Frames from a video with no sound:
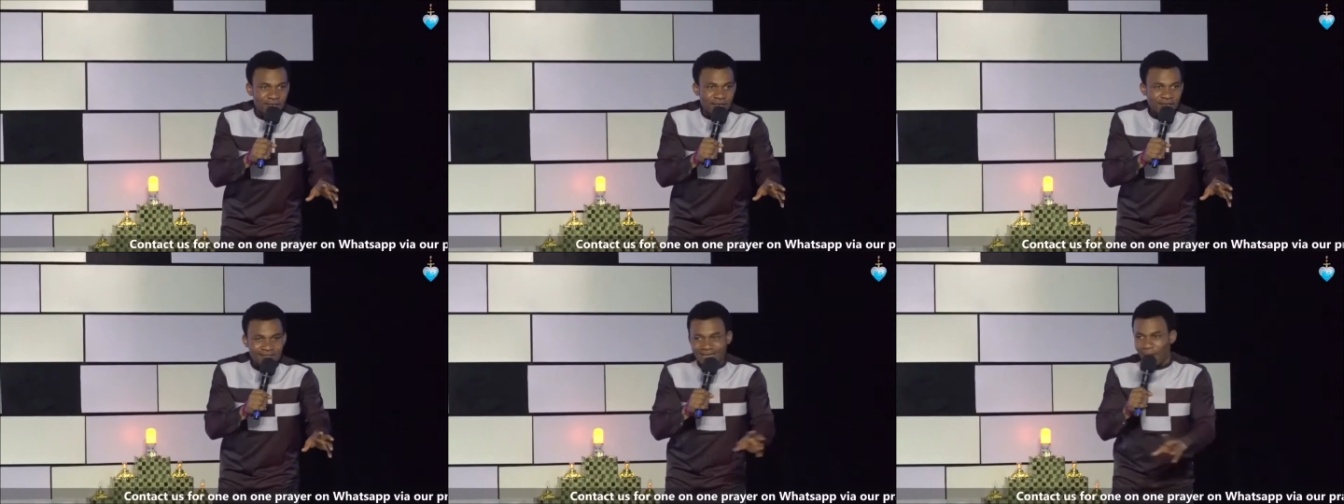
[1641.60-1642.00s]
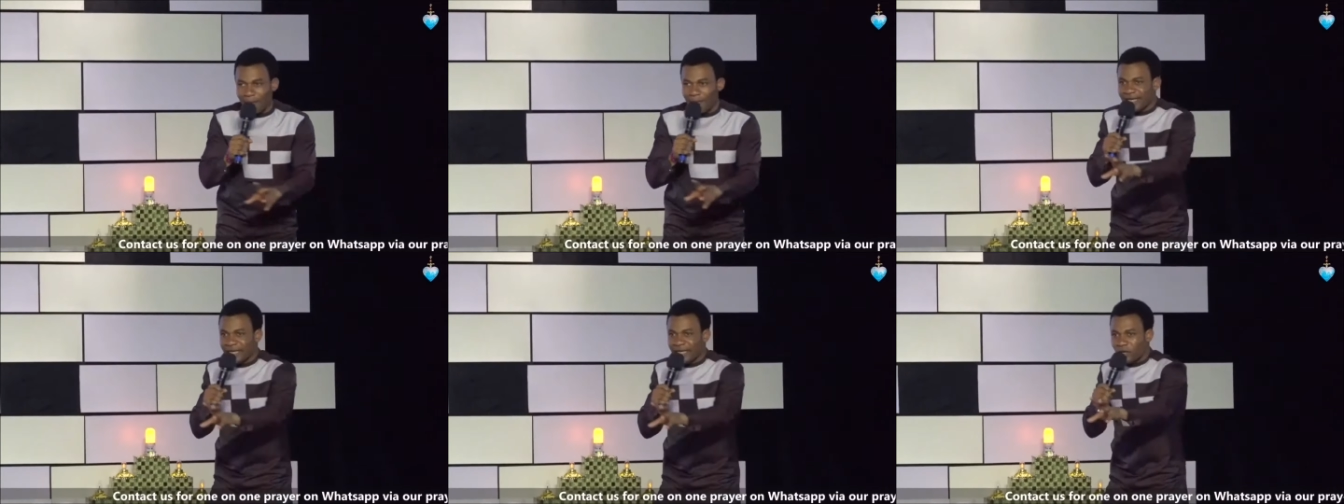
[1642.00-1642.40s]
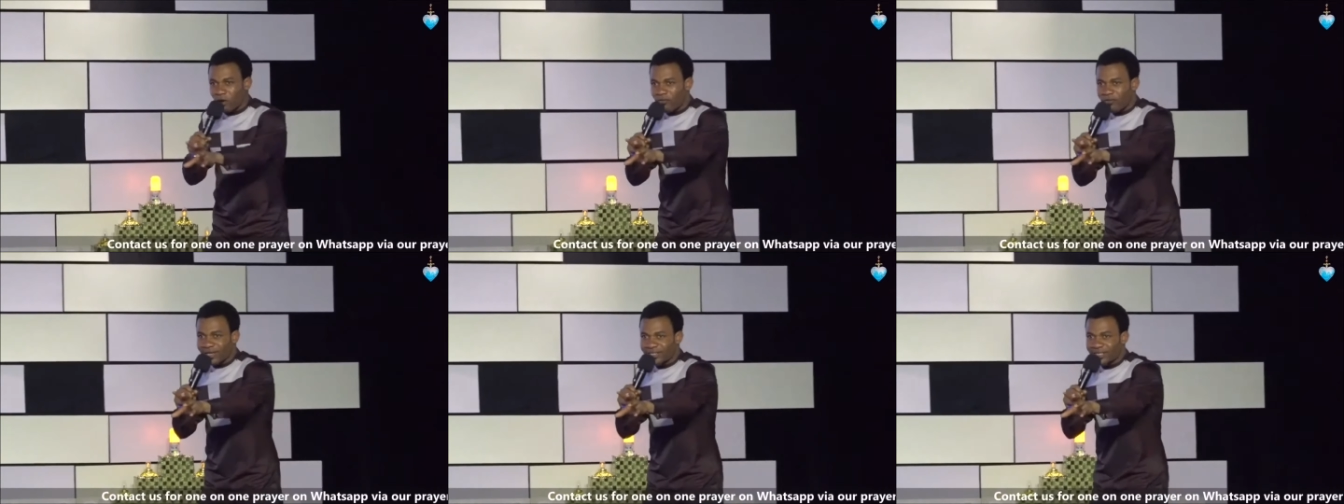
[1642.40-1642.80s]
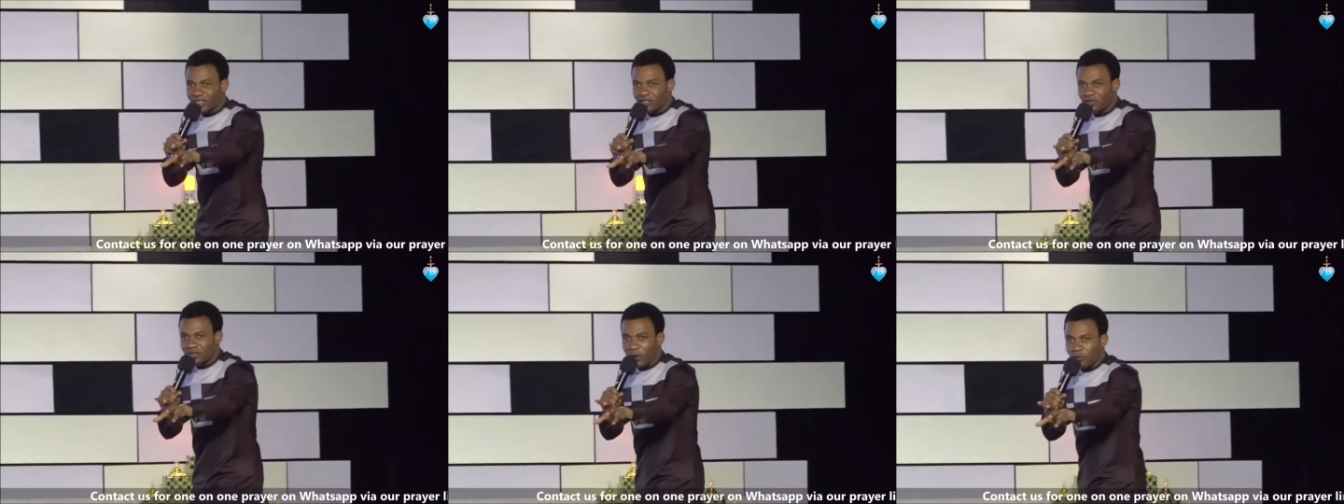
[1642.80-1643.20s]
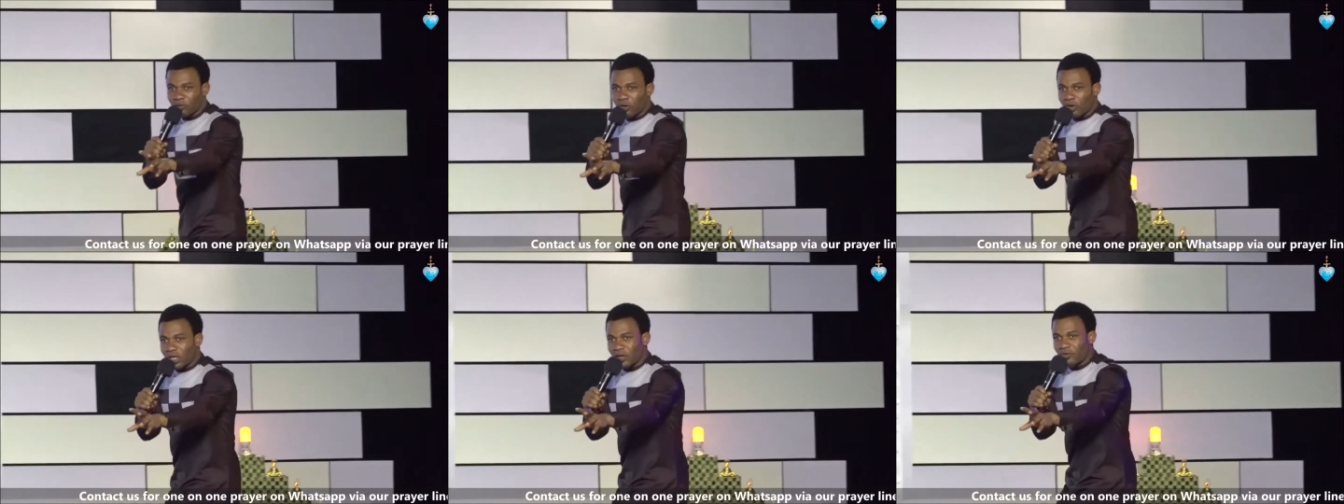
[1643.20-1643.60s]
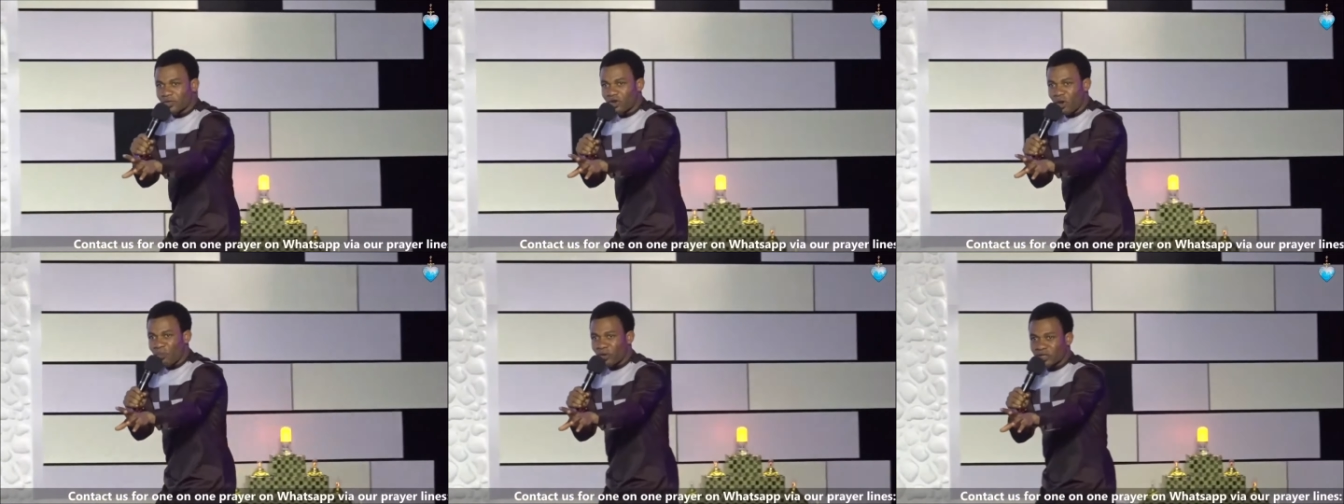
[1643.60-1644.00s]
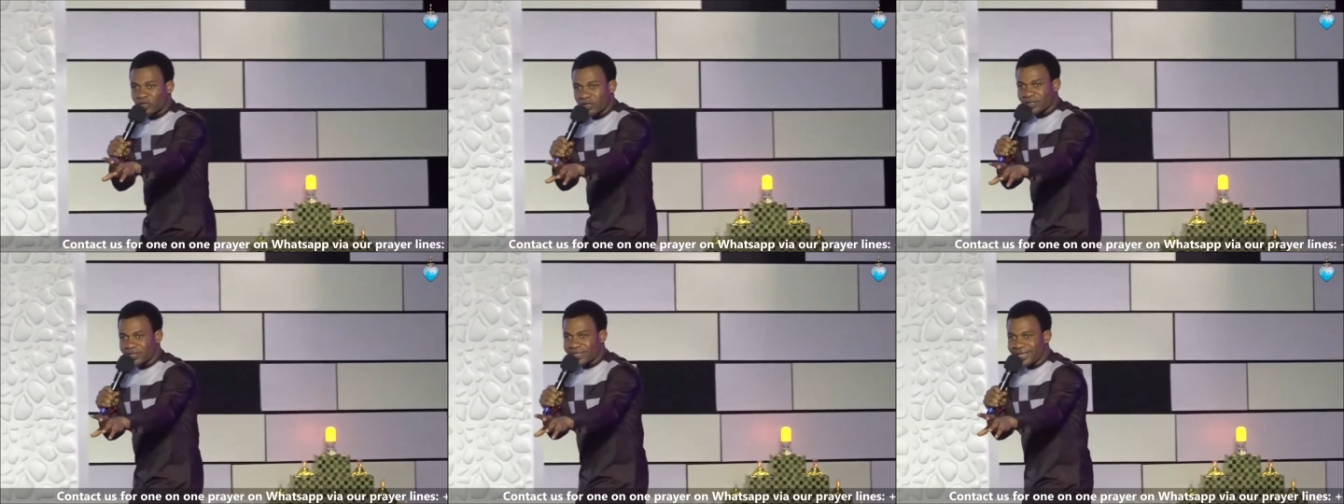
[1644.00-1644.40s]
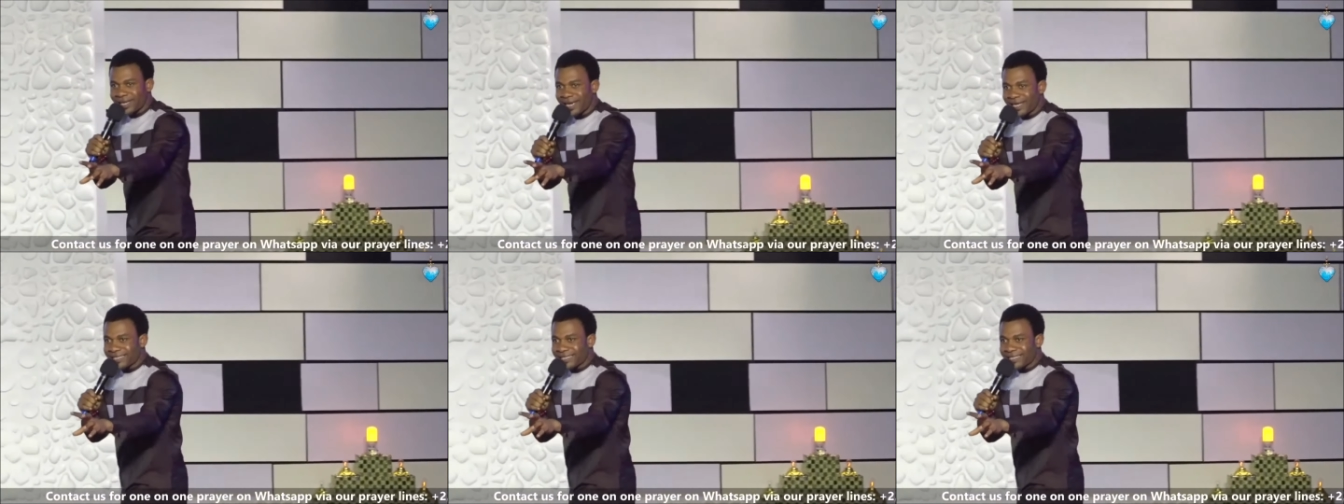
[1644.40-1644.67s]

There are many conversations that will not give you the opportunity.